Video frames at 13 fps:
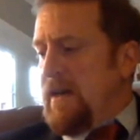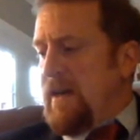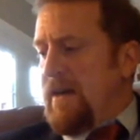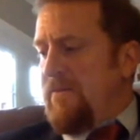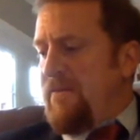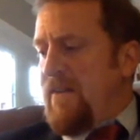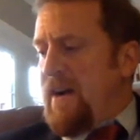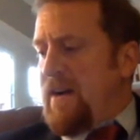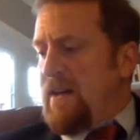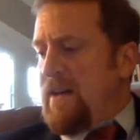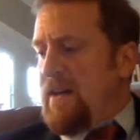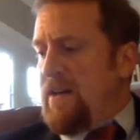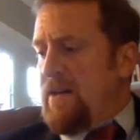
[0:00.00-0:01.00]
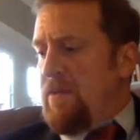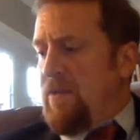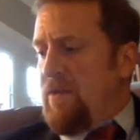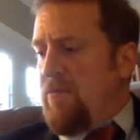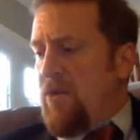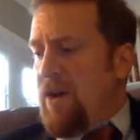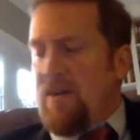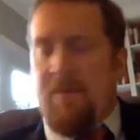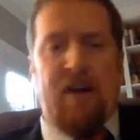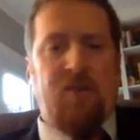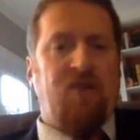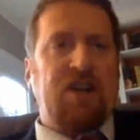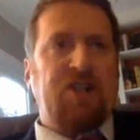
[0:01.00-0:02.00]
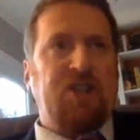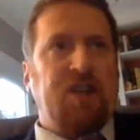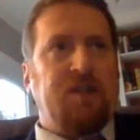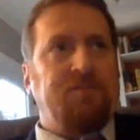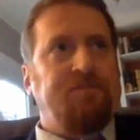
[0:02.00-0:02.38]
And finally, the point about Russia.